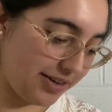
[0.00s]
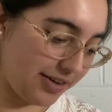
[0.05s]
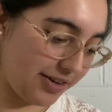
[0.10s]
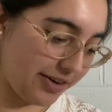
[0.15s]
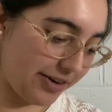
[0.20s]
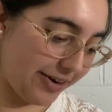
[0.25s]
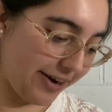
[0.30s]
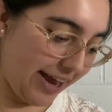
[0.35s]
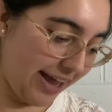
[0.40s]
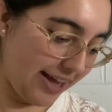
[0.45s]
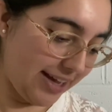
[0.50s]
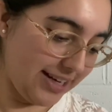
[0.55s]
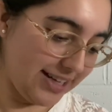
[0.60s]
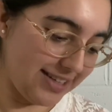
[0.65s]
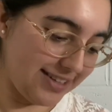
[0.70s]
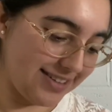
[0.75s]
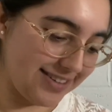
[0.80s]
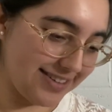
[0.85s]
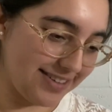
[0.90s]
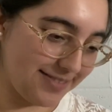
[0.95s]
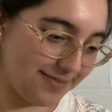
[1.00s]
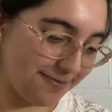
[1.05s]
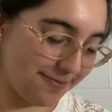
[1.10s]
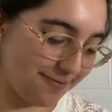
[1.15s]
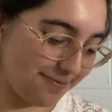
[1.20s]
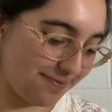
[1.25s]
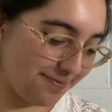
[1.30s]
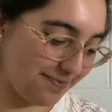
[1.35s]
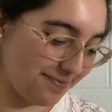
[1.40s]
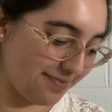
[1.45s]
great.
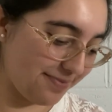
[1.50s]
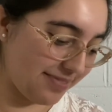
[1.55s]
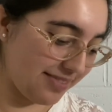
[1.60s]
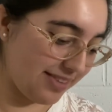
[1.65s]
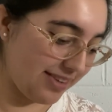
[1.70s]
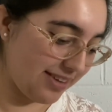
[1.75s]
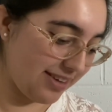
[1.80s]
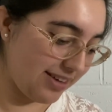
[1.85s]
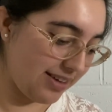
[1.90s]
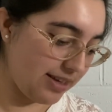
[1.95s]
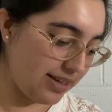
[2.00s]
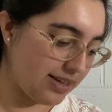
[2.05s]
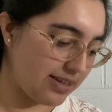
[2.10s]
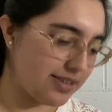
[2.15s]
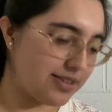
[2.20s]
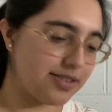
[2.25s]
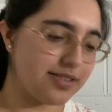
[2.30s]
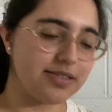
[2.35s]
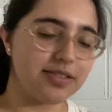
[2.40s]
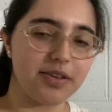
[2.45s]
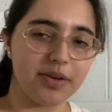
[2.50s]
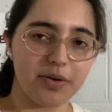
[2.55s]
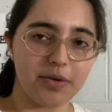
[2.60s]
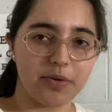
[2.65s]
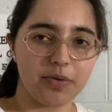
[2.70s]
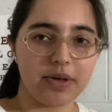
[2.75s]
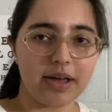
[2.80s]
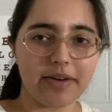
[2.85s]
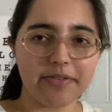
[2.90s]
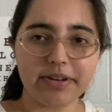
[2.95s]

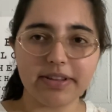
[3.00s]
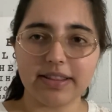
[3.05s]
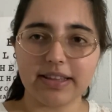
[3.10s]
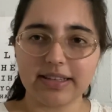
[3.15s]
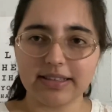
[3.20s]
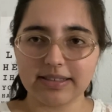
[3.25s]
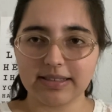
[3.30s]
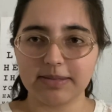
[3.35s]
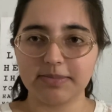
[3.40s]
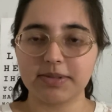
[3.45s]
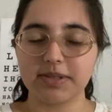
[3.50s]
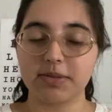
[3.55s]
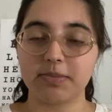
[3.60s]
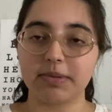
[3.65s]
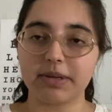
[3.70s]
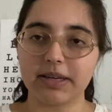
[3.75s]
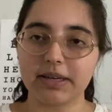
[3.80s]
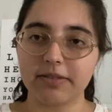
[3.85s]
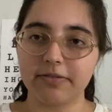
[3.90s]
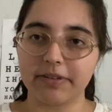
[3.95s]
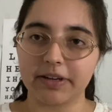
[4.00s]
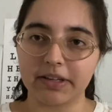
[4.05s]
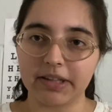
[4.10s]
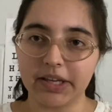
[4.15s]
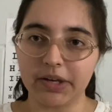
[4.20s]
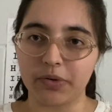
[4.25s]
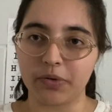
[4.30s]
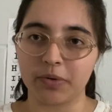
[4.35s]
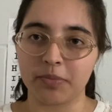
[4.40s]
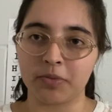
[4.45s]
So everything seems to be fairly
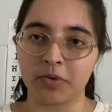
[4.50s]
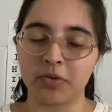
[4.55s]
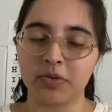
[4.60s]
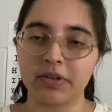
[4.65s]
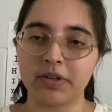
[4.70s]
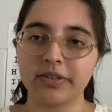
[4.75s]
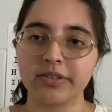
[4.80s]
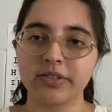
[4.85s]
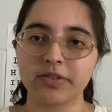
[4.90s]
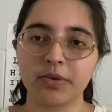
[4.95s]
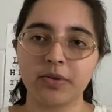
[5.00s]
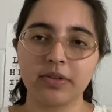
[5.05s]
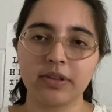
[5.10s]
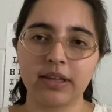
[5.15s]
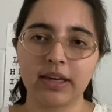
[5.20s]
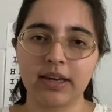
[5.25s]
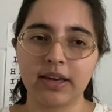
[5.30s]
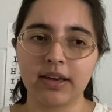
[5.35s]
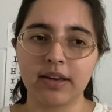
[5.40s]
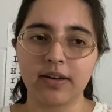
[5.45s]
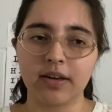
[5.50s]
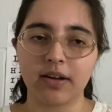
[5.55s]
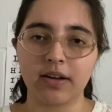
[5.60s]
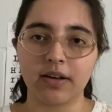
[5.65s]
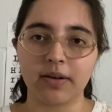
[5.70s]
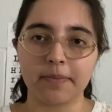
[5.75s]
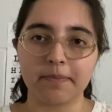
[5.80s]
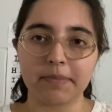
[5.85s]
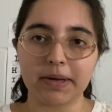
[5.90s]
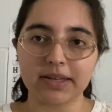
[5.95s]
normal. There's only,
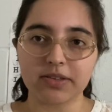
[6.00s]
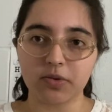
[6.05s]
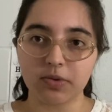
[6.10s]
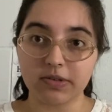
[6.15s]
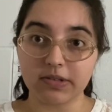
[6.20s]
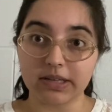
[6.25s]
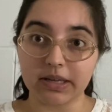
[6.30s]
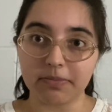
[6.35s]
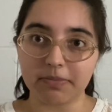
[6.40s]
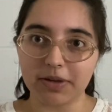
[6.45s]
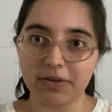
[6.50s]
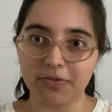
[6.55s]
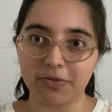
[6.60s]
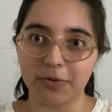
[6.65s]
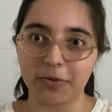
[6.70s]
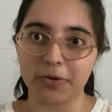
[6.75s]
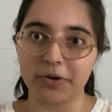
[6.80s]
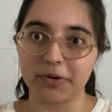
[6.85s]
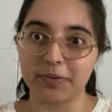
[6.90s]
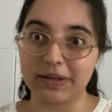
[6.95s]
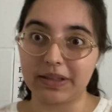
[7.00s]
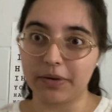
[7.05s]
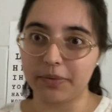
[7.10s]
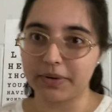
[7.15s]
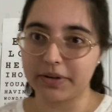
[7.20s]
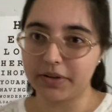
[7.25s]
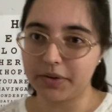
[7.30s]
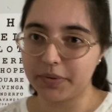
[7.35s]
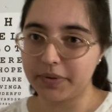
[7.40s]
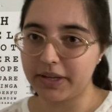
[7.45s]
as we said before when you were
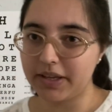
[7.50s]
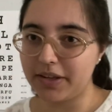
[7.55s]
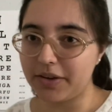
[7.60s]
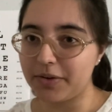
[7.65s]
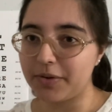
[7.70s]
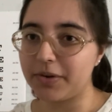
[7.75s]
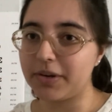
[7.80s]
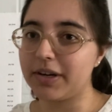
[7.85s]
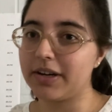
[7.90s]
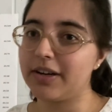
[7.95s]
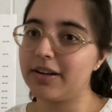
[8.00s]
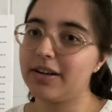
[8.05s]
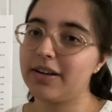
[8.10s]
doing your